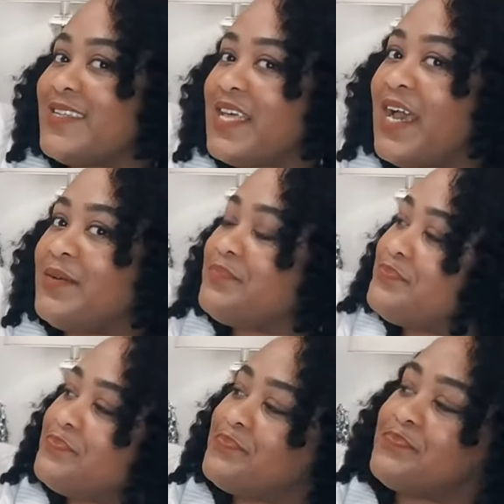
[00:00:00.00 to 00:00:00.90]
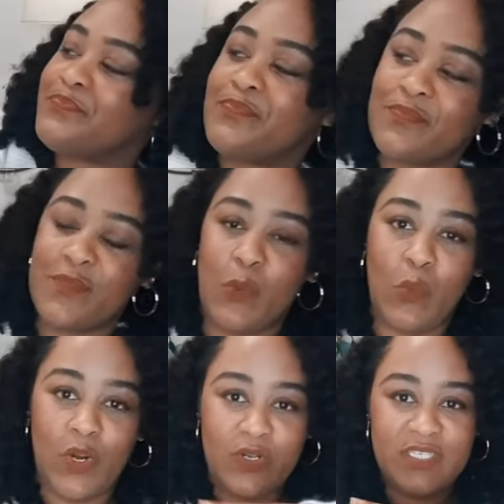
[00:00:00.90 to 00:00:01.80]
at that.
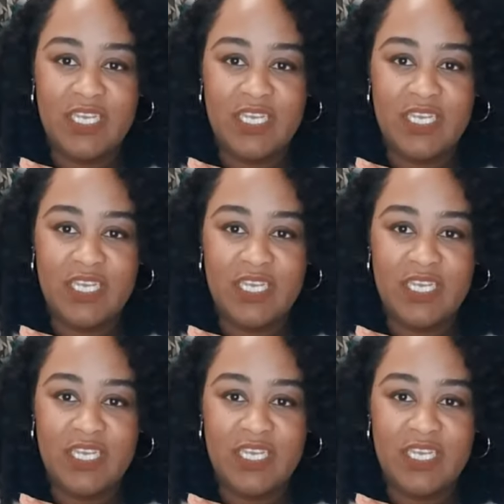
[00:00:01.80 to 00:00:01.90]
Works.